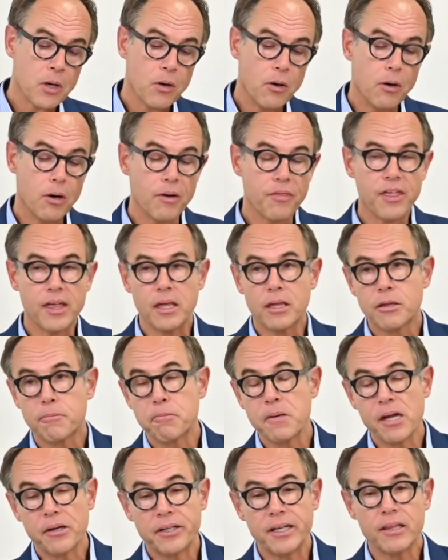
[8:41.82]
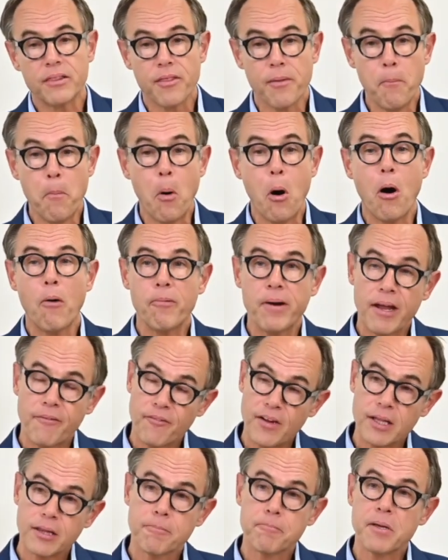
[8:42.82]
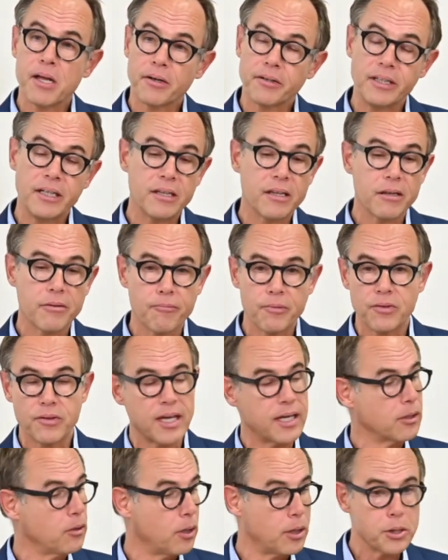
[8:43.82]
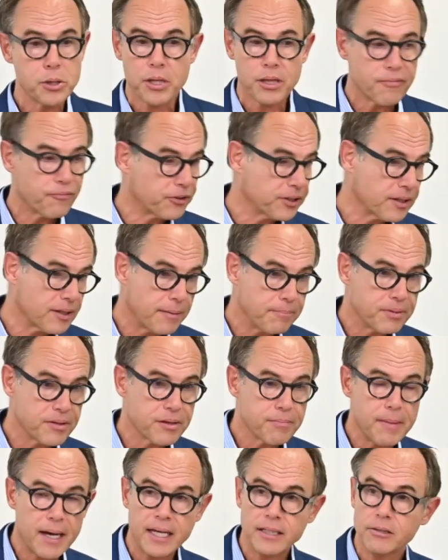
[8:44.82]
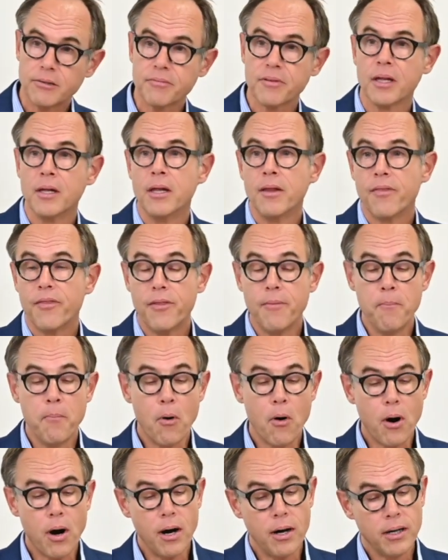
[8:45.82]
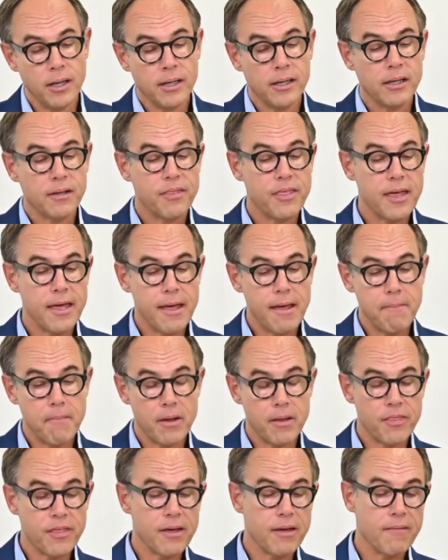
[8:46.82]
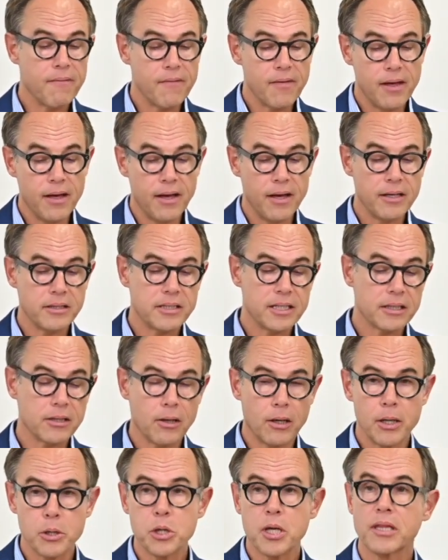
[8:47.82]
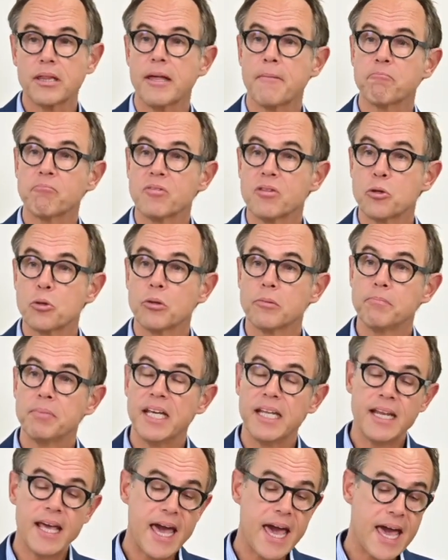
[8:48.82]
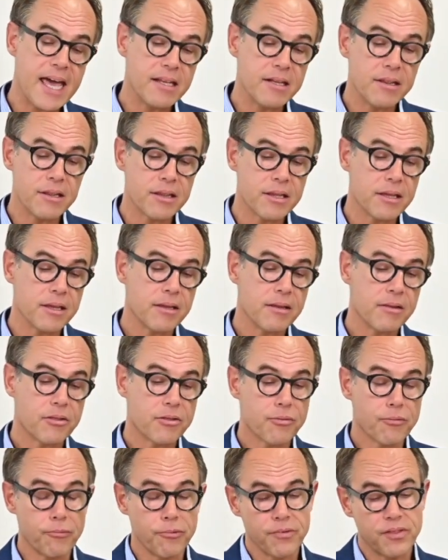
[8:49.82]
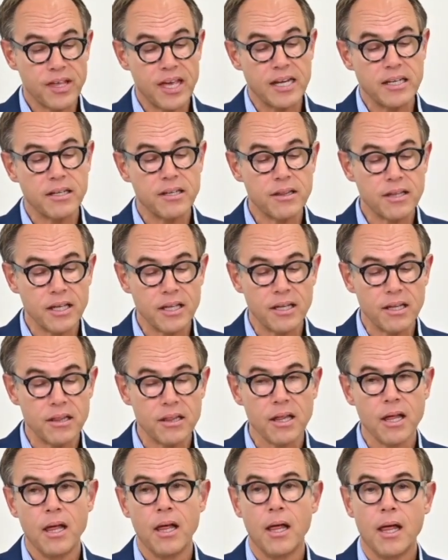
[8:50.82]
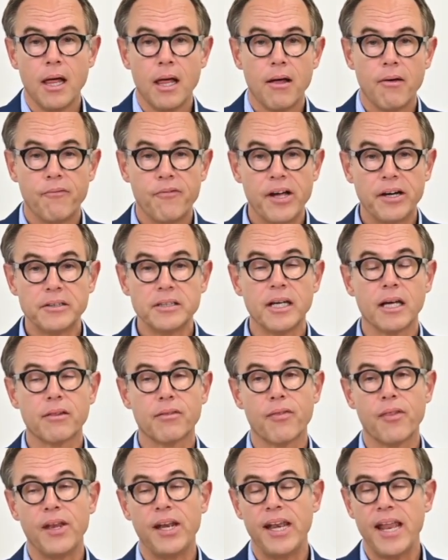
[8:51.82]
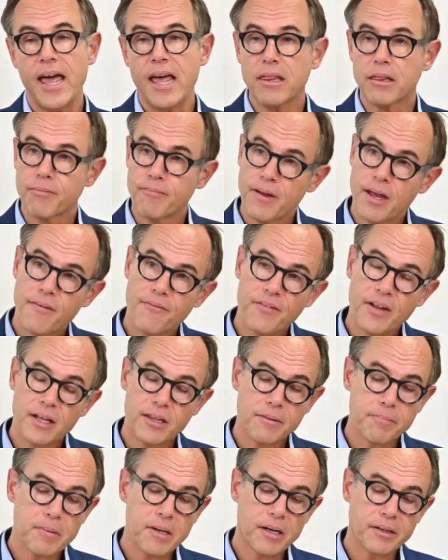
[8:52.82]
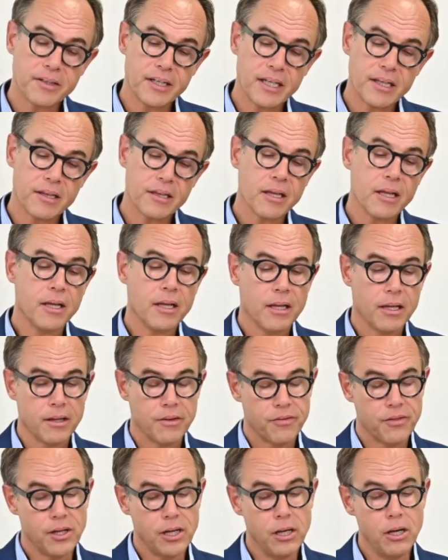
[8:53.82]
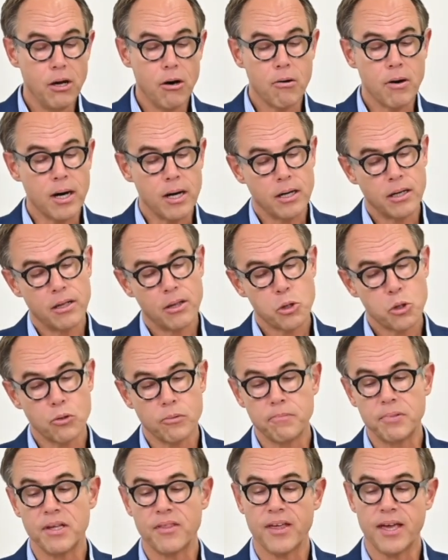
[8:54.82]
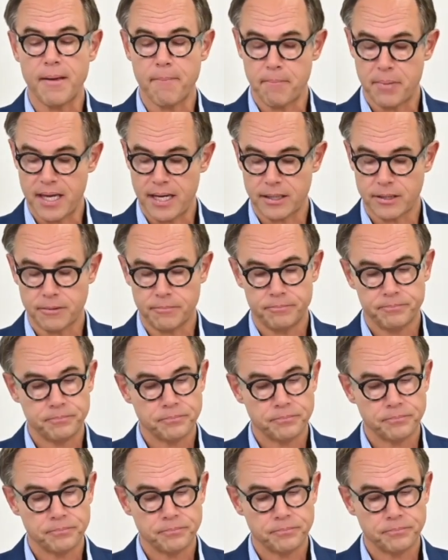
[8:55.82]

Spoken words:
Or the experience, the more we have experiences with technologies, for example, smart homes, the more the technology acceptance should be enhanced through the antecedents, whereas the less we have experience, the lower should be the impact.